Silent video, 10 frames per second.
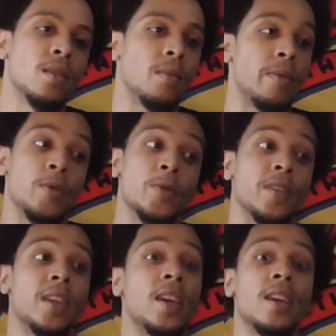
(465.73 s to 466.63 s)
Maybe you were
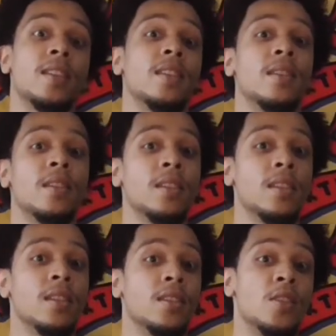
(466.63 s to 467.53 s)
the kid that
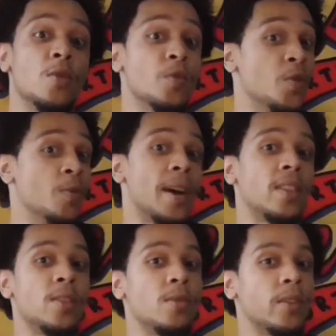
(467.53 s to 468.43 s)
knew
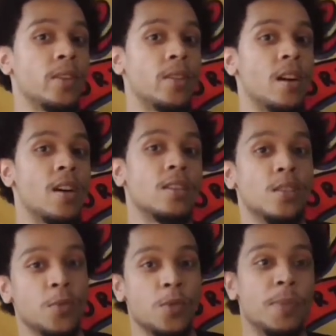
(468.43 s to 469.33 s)
about the Yu-Gi-Oh cards
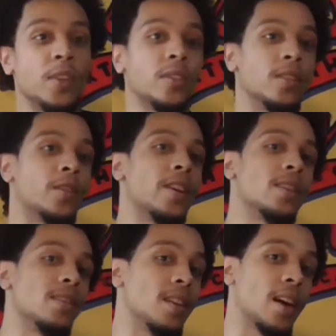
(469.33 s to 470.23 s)
and he was building a
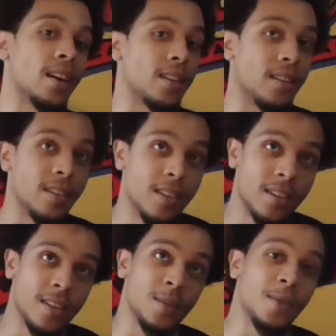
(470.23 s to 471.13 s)
crazy deck and
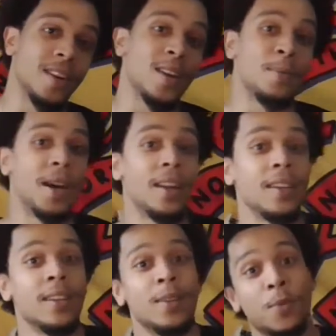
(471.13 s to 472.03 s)
didn't want anybody.